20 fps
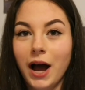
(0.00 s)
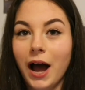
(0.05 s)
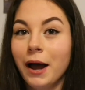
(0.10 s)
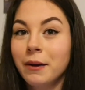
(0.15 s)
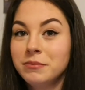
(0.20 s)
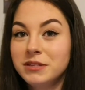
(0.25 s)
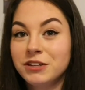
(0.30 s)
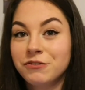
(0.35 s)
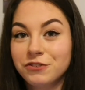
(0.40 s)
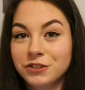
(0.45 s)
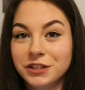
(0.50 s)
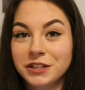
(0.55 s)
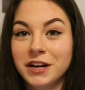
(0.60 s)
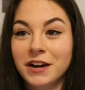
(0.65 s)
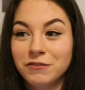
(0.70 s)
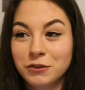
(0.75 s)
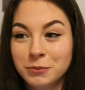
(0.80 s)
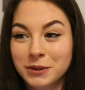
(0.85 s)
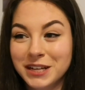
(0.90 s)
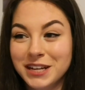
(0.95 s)
I'm different than
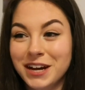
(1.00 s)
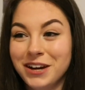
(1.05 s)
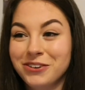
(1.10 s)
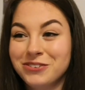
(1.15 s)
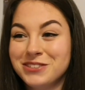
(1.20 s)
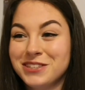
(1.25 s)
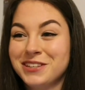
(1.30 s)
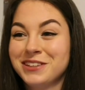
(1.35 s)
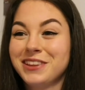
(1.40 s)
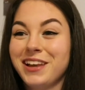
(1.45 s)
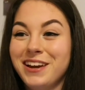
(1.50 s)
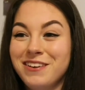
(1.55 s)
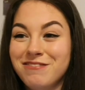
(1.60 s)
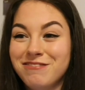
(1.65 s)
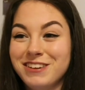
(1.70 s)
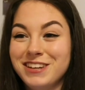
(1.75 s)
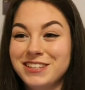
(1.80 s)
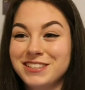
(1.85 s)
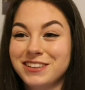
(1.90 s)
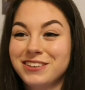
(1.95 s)
everybody else and life
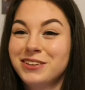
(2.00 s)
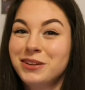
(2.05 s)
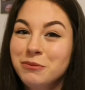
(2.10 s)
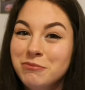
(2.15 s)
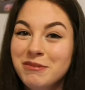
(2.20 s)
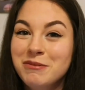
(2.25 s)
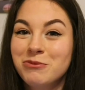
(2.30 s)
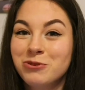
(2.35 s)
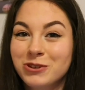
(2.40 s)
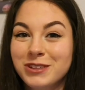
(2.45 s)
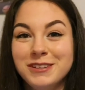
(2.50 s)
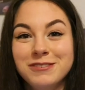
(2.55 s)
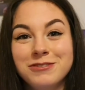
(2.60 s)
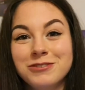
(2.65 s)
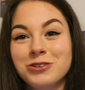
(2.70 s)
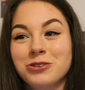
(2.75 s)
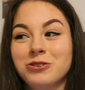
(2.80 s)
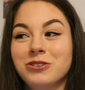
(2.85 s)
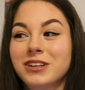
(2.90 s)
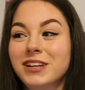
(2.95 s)
is a little bit more
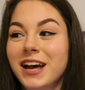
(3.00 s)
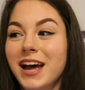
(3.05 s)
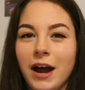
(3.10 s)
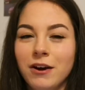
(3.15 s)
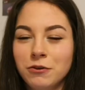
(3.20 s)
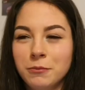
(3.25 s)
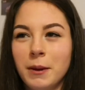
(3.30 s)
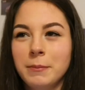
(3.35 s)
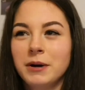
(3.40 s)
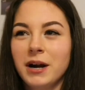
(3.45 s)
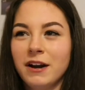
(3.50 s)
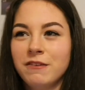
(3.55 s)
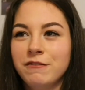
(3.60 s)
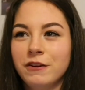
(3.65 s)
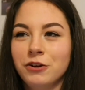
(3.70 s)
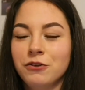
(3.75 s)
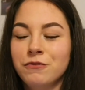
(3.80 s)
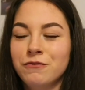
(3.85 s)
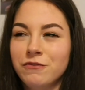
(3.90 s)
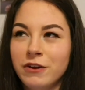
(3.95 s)
difficult. I remember I
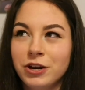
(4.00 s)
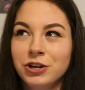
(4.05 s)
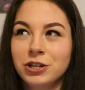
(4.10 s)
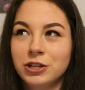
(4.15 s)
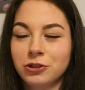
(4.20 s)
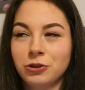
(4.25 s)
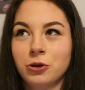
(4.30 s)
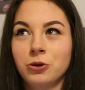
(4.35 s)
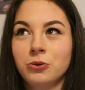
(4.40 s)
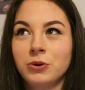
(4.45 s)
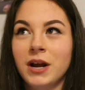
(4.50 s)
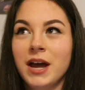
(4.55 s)
felt very alone.